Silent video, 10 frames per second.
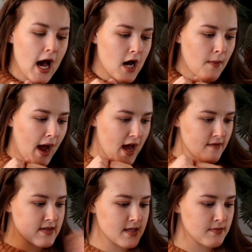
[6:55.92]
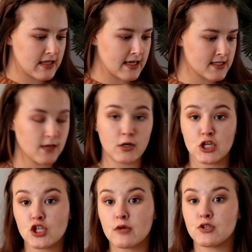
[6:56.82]
Um, I have some things that I'm
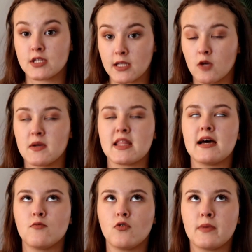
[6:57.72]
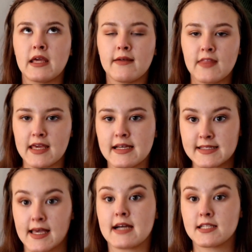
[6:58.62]
going to show you just a little bit that will be the
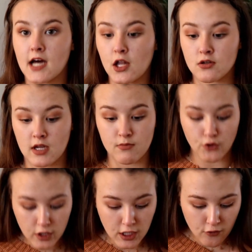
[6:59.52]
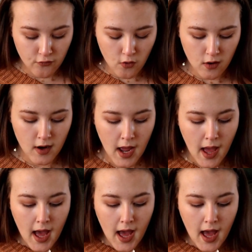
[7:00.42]
exact color that I'm looking for.